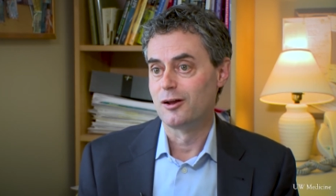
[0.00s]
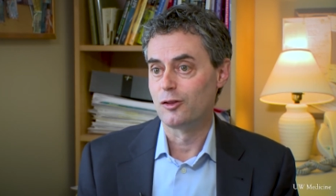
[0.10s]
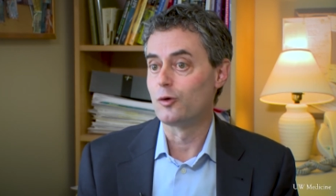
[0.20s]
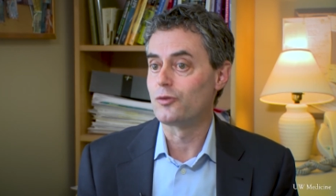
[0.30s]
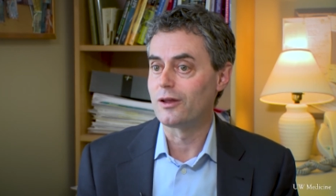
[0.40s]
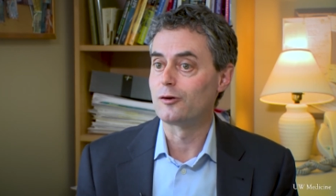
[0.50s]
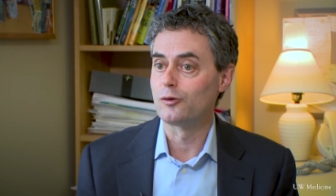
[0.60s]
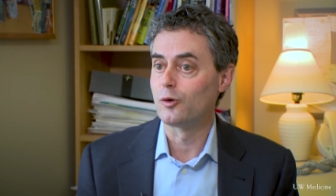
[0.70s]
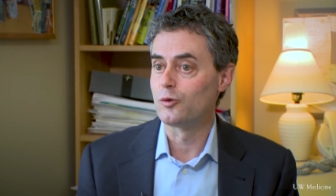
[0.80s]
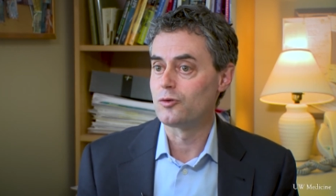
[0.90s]
those, that,
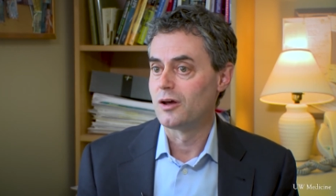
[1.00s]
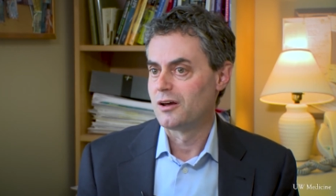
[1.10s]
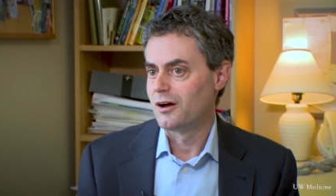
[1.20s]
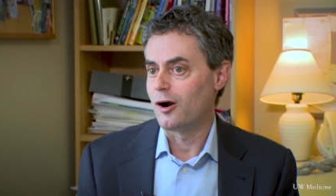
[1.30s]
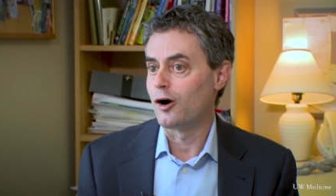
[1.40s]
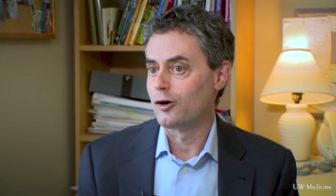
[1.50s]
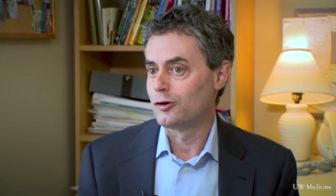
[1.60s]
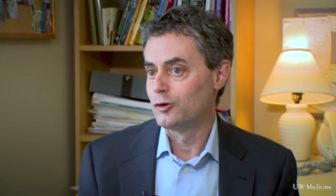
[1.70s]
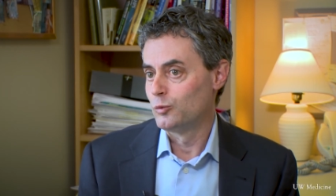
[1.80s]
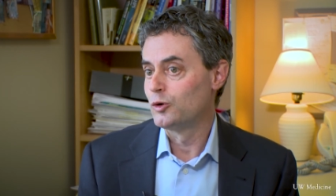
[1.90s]
those are,
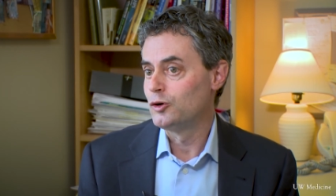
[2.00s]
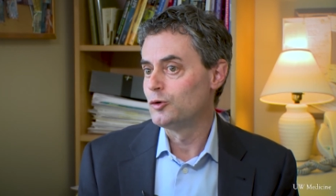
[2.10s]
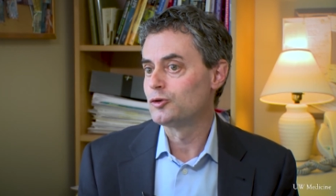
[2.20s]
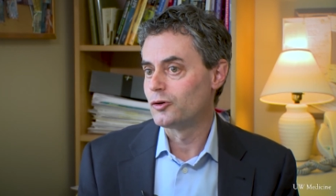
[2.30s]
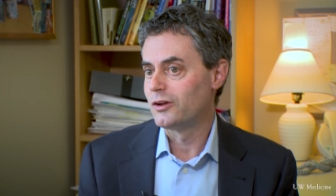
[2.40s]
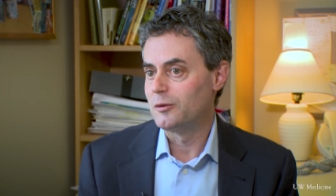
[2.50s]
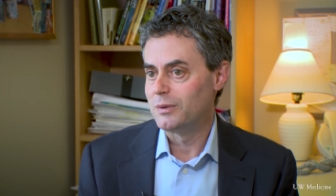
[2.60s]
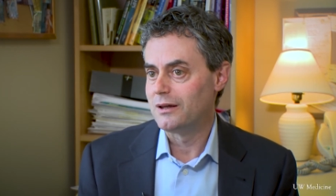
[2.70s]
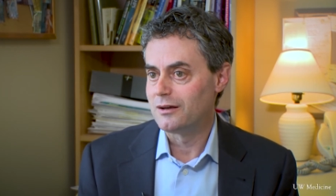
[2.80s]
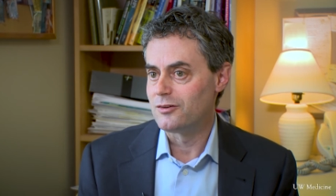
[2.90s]
would usually
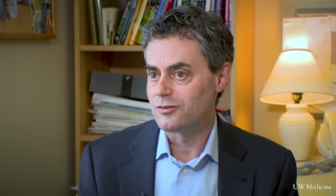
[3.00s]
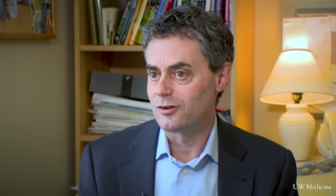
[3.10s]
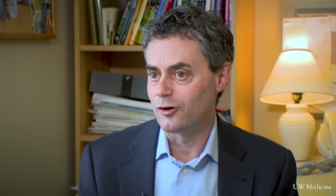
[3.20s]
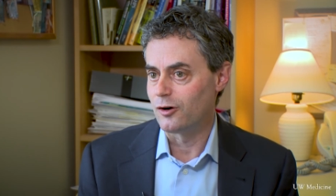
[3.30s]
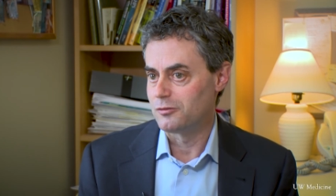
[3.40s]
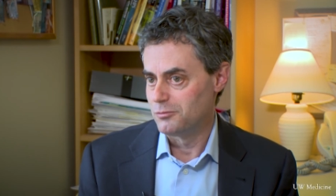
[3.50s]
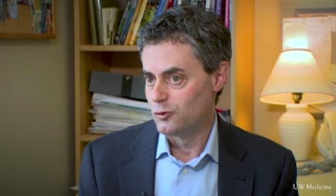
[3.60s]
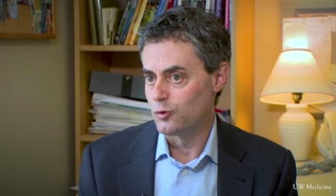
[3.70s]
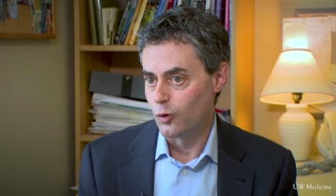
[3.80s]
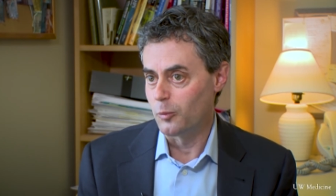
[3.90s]
be considered
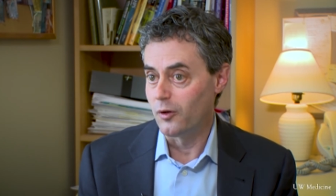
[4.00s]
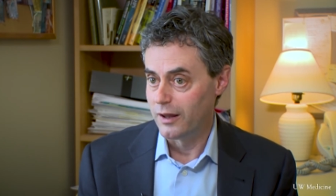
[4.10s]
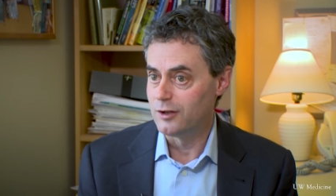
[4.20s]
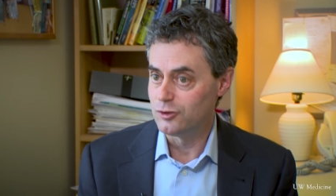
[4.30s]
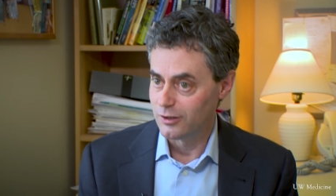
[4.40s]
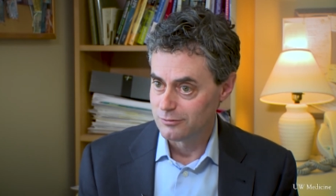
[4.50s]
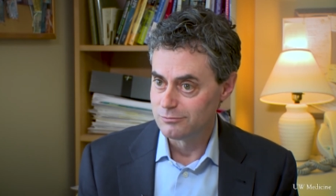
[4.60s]
normal aging